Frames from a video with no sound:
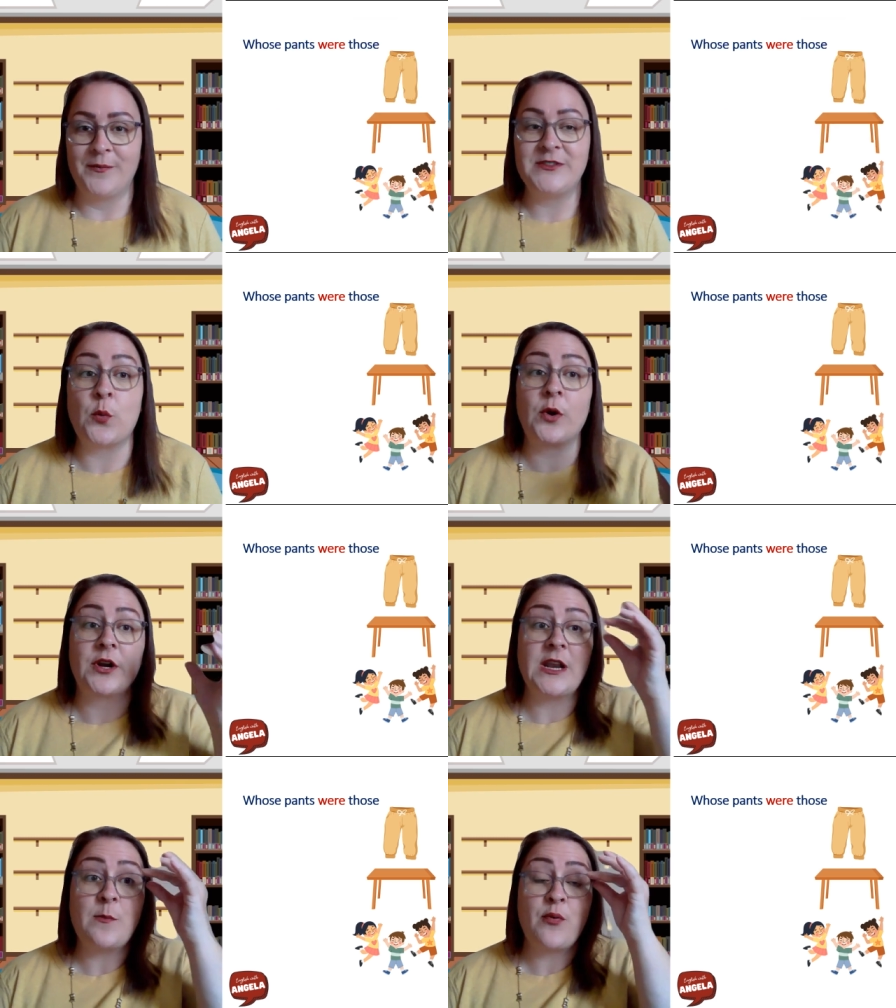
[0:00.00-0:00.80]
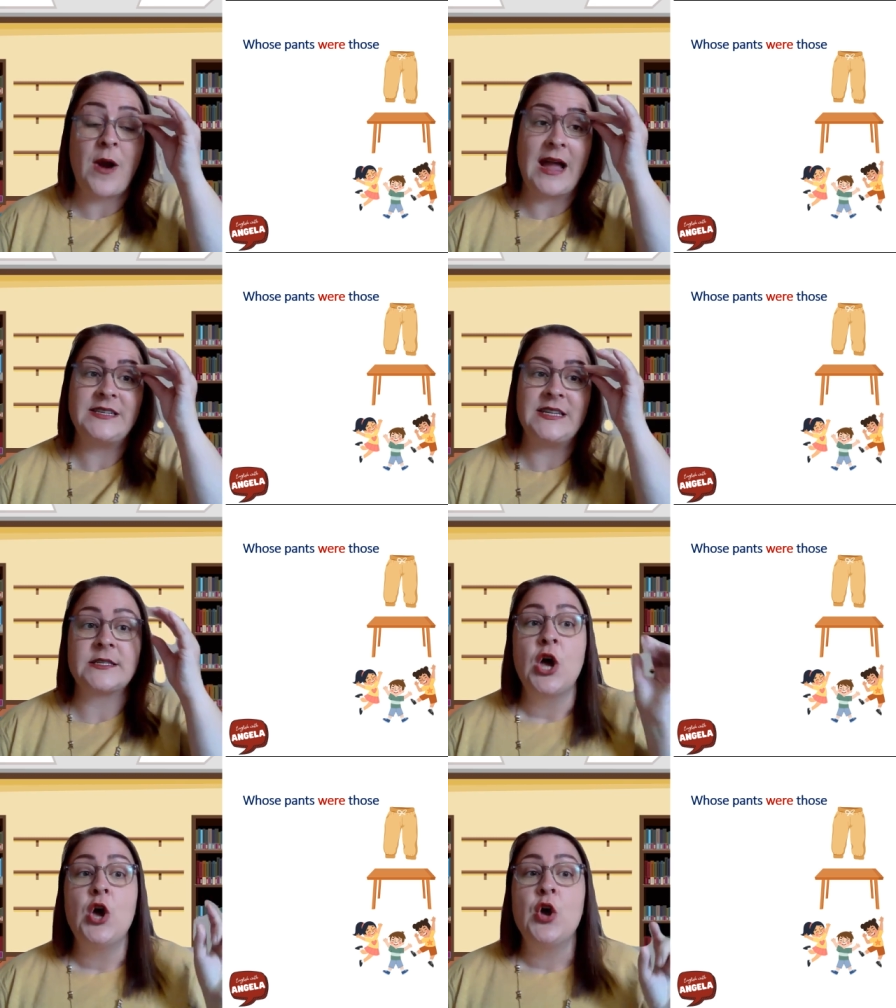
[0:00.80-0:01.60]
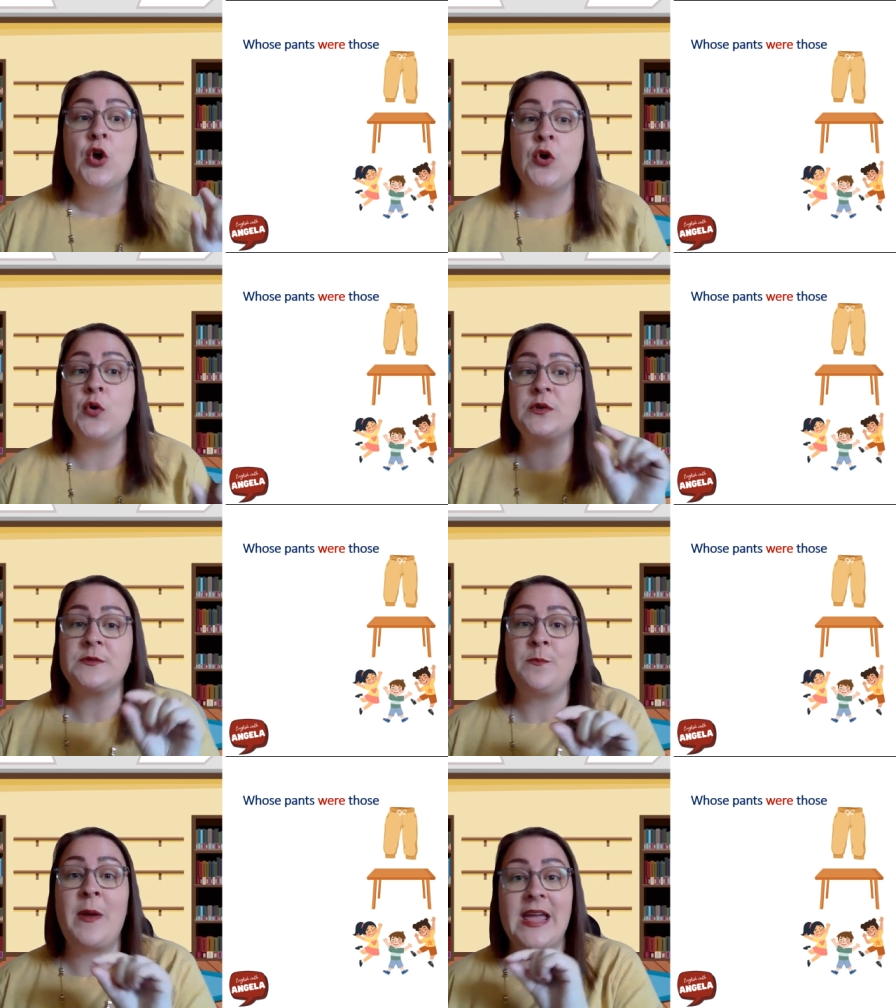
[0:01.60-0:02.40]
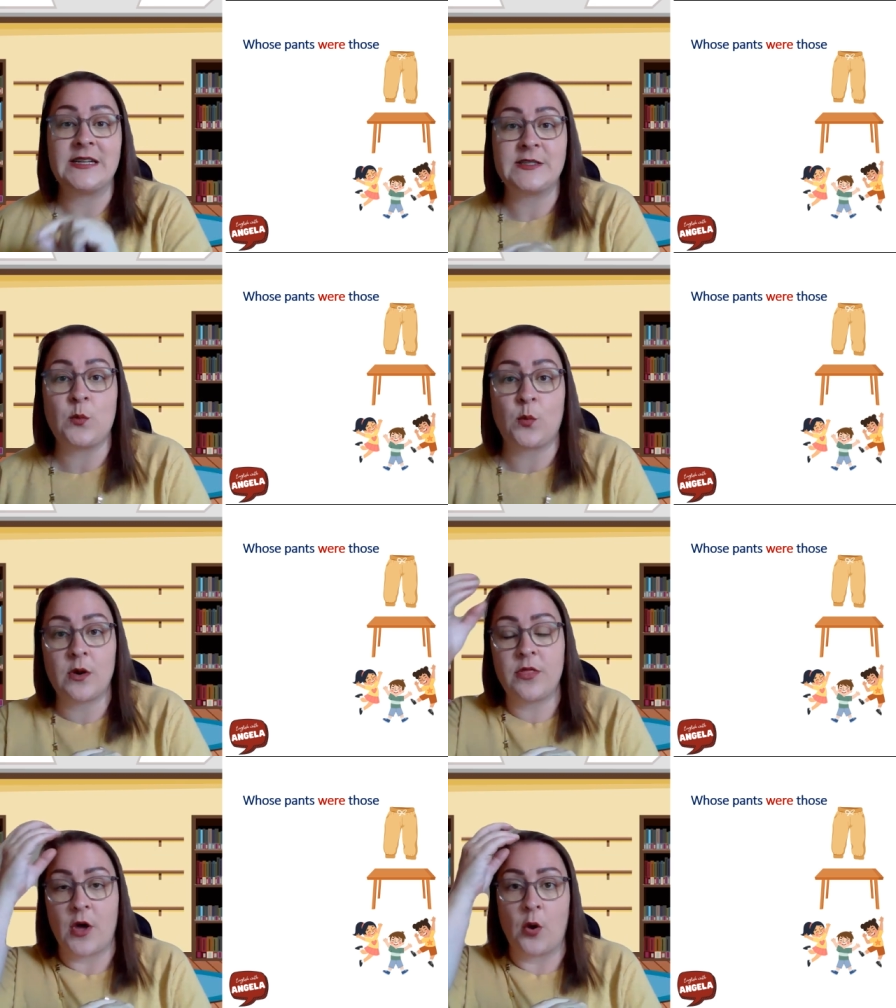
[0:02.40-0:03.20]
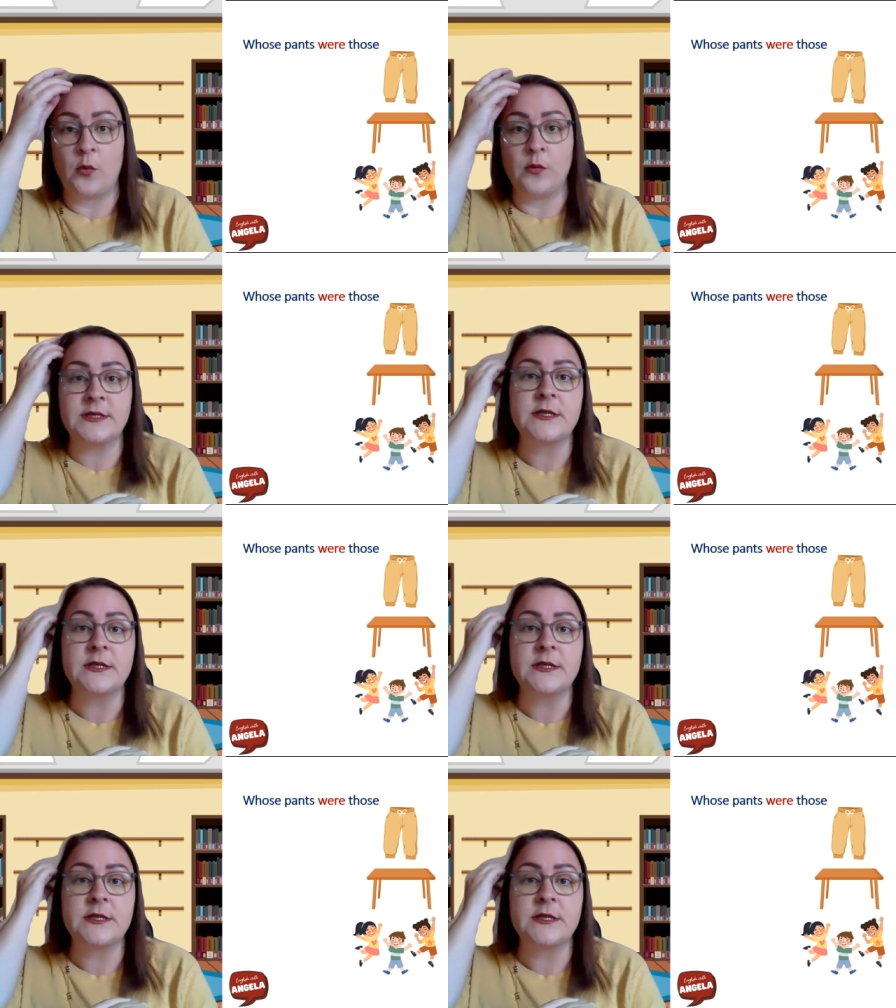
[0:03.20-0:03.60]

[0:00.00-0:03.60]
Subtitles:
So we're going to practice whose pants were those,